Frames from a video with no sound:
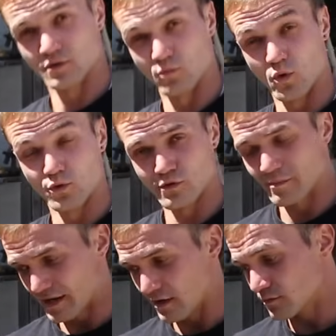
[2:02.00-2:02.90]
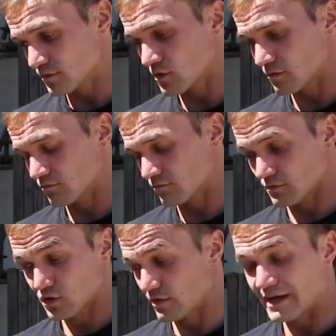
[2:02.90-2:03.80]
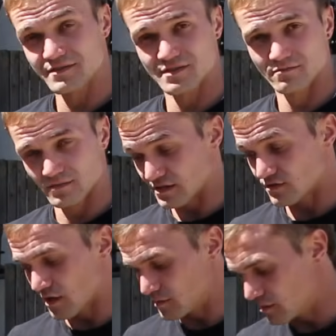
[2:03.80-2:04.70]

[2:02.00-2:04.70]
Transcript: your water amount correct each time